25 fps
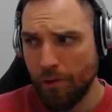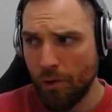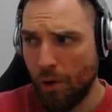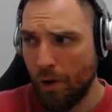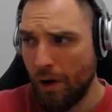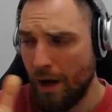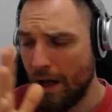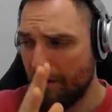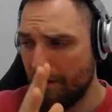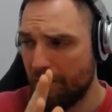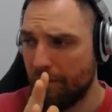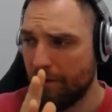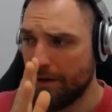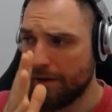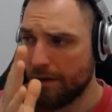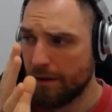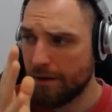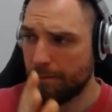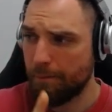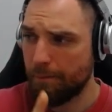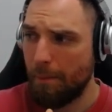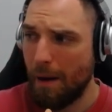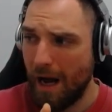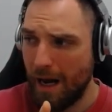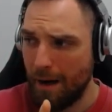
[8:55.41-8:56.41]
or have
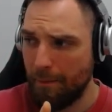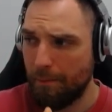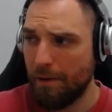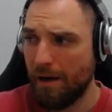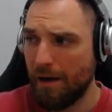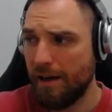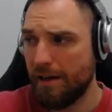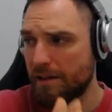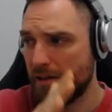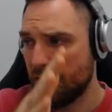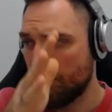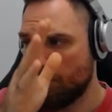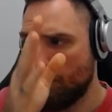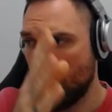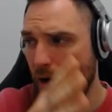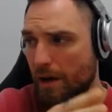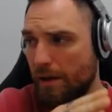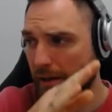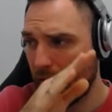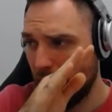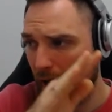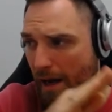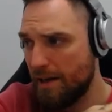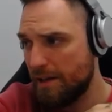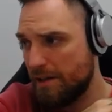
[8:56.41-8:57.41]
pipelines
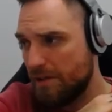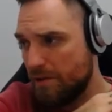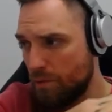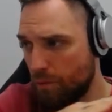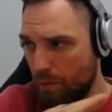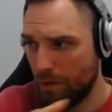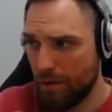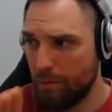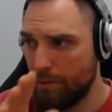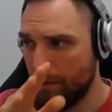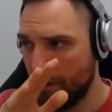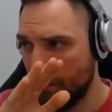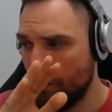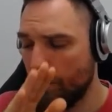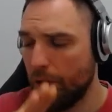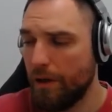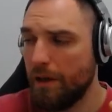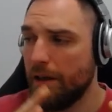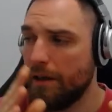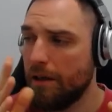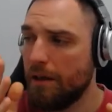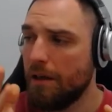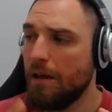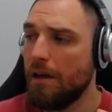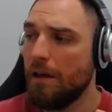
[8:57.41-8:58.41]
where tasks will be
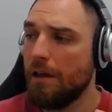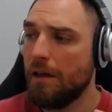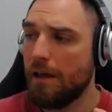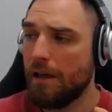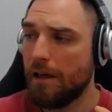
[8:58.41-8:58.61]
really